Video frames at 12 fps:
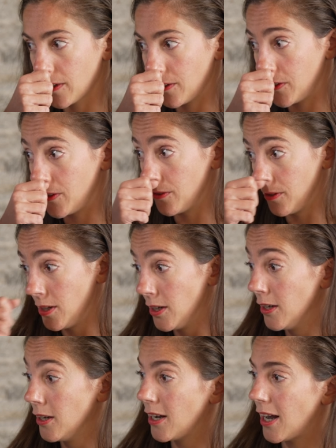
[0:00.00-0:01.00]
So
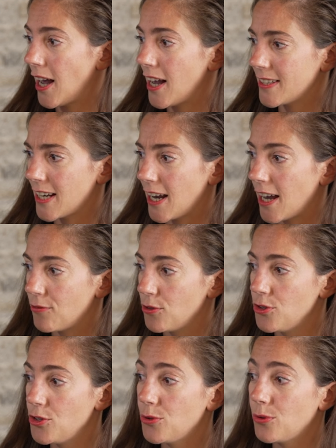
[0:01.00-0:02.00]
as I have a
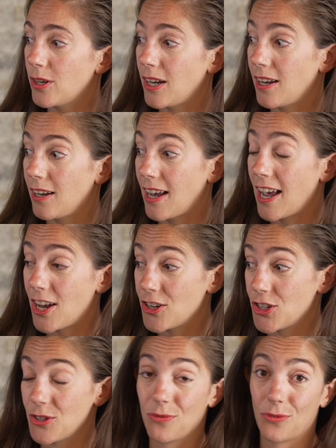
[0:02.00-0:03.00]
new
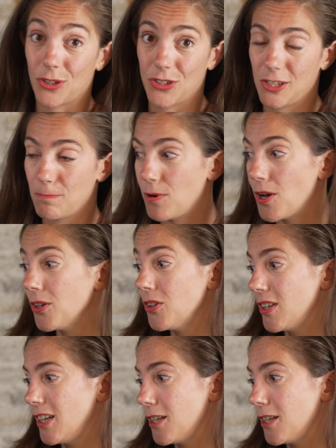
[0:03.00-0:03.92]
hash for this block,